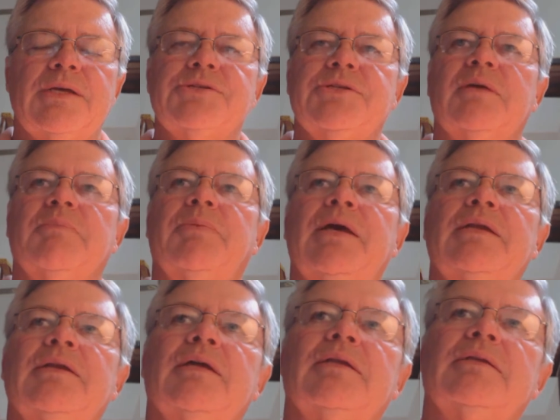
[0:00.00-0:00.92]
Does the
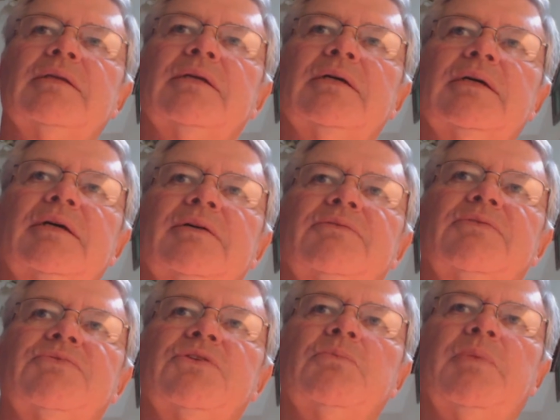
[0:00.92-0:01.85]
opinion of
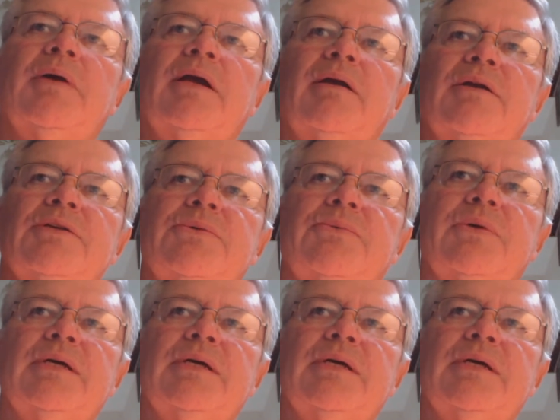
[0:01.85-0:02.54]
a few parents